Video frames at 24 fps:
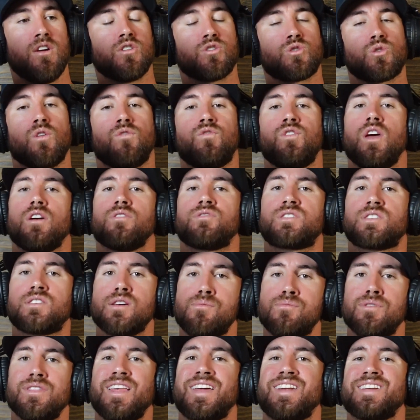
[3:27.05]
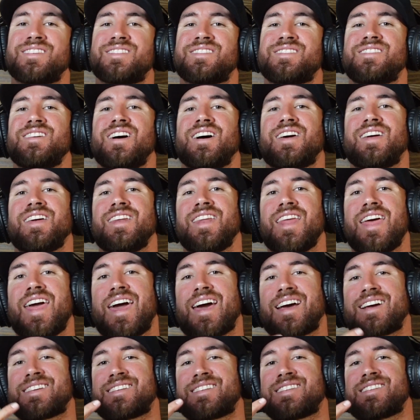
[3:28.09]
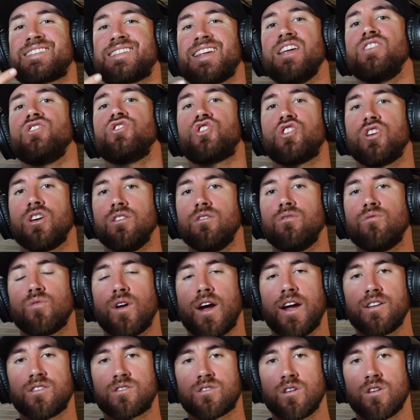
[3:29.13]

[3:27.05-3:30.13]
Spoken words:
So if you have someone that is stuck in extension, right?